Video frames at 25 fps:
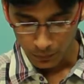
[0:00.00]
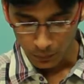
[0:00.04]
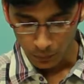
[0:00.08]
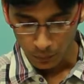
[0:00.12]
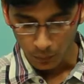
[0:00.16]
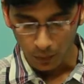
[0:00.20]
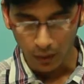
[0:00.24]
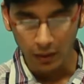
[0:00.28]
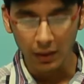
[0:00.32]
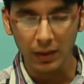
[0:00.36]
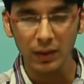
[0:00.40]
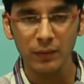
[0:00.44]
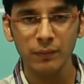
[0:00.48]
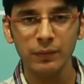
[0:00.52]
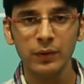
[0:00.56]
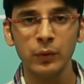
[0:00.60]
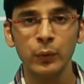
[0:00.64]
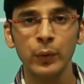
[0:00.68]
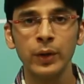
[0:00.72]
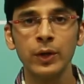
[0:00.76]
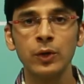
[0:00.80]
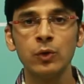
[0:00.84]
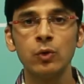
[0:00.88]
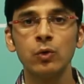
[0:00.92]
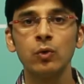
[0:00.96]
what are we
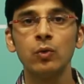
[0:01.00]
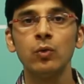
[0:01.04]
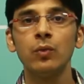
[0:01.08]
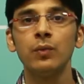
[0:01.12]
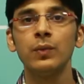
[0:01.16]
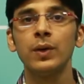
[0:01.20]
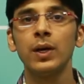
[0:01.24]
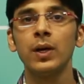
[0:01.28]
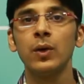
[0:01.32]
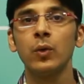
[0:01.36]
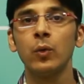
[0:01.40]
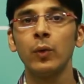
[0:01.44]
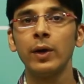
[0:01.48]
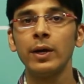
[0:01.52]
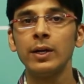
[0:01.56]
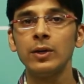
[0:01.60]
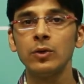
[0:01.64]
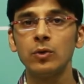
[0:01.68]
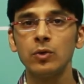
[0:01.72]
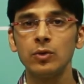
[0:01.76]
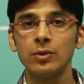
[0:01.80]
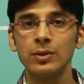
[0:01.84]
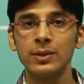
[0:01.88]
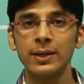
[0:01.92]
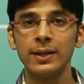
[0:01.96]
going to do? We are
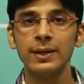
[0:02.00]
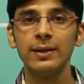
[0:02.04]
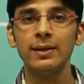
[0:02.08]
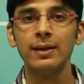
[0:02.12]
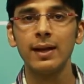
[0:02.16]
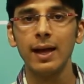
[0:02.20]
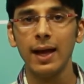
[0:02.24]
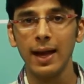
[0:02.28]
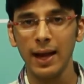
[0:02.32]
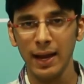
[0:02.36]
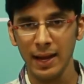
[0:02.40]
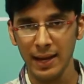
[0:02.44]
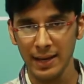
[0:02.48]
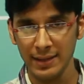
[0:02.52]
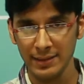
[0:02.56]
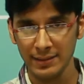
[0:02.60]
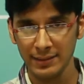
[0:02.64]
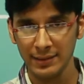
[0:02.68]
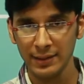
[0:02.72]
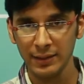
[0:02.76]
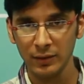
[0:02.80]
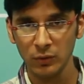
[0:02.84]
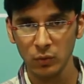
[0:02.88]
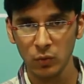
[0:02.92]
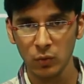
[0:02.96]
going to send
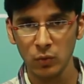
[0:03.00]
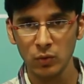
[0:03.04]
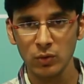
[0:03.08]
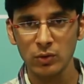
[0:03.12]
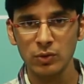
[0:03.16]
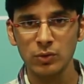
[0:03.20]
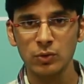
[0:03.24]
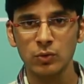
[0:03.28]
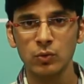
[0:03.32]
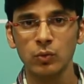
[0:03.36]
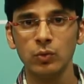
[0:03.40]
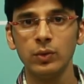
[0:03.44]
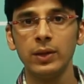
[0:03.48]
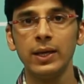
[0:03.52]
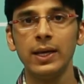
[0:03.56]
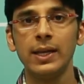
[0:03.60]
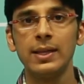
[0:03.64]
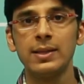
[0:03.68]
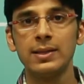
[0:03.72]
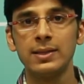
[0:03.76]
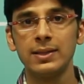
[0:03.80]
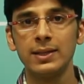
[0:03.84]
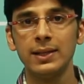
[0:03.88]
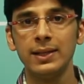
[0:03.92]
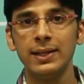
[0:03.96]
ASCII codes to the
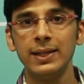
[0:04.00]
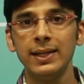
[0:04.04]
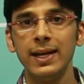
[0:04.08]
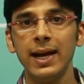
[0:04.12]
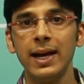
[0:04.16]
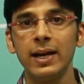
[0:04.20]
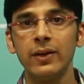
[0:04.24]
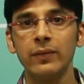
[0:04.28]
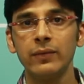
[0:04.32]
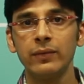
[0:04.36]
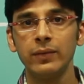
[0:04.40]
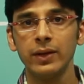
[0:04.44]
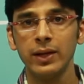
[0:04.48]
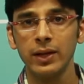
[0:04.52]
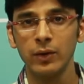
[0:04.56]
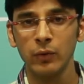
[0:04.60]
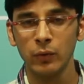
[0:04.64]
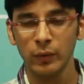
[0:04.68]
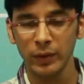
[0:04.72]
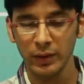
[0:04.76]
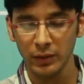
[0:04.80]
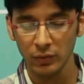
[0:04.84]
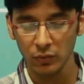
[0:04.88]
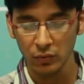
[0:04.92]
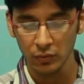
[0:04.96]
LCD and we are
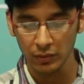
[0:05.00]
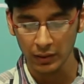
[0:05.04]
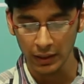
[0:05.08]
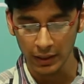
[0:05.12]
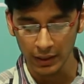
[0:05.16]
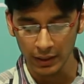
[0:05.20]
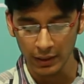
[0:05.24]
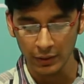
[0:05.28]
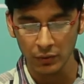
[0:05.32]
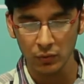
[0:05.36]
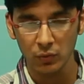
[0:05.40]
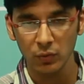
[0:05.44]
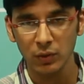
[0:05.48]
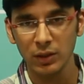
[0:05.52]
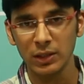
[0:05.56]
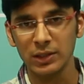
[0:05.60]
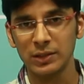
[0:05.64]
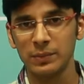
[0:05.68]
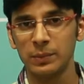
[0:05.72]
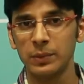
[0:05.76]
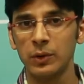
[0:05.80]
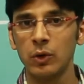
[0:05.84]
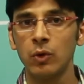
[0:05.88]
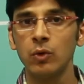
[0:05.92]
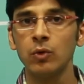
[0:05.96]
going to tell it to
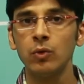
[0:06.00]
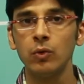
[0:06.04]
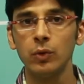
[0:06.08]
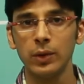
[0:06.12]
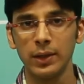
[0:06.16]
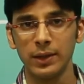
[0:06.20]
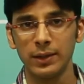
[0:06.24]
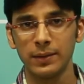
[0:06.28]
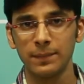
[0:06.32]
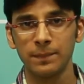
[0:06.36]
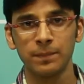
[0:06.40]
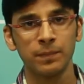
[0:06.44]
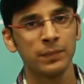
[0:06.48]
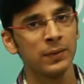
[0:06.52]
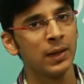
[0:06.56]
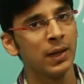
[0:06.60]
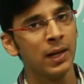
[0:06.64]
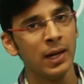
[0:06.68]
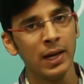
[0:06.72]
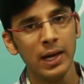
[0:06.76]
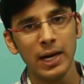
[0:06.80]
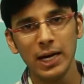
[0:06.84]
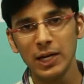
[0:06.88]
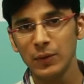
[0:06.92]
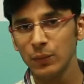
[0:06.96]
display onto it.
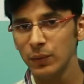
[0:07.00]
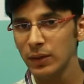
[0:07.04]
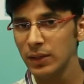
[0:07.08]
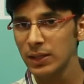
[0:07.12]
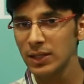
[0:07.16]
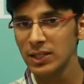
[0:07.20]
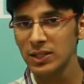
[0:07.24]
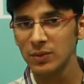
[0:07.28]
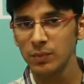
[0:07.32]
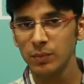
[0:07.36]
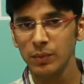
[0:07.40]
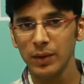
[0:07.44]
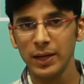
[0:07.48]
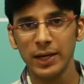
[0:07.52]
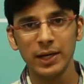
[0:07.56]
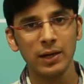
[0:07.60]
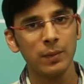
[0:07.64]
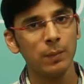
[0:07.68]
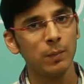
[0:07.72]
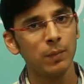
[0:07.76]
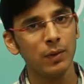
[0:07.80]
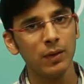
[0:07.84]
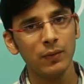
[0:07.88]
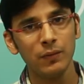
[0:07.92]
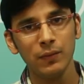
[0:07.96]
It will display it
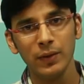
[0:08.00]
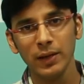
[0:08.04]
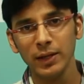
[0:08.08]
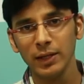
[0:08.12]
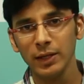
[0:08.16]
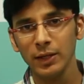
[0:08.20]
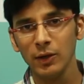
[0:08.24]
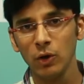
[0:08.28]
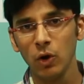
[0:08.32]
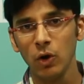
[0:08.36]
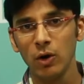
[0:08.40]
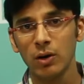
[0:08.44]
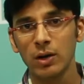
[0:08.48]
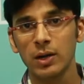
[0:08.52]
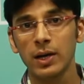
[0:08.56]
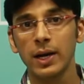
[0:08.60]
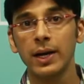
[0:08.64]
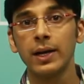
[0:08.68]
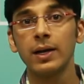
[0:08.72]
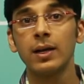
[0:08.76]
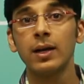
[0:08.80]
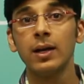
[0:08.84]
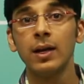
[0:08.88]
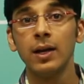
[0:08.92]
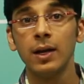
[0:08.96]
perfectly
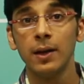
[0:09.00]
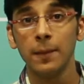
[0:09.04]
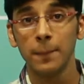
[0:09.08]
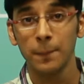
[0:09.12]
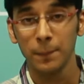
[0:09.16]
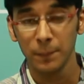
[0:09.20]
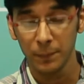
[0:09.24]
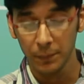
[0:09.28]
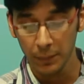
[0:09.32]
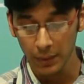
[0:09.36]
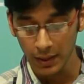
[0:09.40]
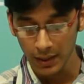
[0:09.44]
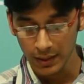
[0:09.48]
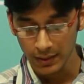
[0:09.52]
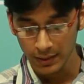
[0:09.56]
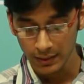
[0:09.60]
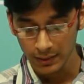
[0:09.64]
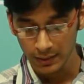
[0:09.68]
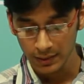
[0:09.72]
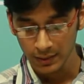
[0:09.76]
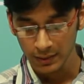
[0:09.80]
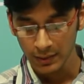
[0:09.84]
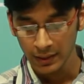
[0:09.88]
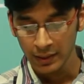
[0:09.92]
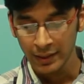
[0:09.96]
alright, but
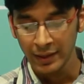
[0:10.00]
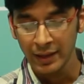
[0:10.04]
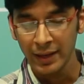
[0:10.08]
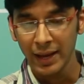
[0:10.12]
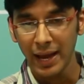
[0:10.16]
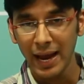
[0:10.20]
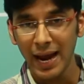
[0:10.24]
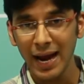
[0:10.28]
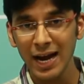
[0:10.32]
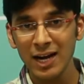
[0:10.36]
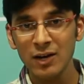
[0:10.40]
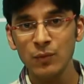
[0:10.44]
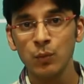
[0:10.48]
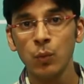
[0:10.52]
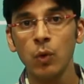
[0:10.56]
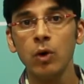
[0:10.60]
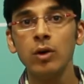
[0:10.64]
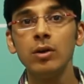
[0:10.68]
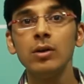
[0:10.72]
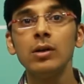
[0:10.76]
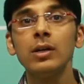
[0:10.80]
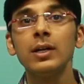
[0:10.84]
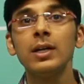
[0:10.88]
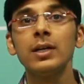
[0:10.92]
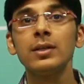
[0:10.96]
at
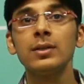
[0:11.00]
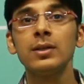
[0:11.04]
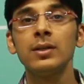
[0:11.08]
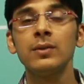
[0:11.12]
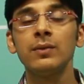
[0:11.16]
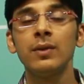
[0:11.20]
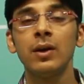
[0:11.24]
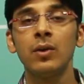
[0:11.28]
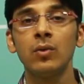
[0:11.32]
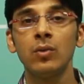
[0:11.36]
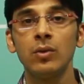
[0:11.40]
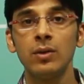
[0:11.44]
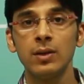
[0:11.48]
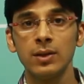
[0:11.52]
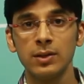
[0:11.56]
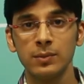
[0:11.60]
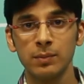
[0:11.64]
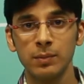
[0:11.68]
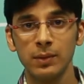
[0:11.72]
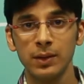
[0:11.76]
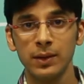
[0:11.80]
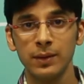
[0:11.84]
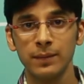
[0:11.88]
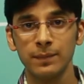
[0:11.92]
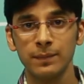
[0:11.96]
what location we have to
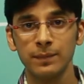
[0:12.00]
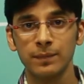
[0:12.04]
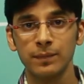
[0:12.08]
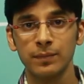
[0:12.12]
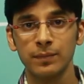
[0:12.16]
display?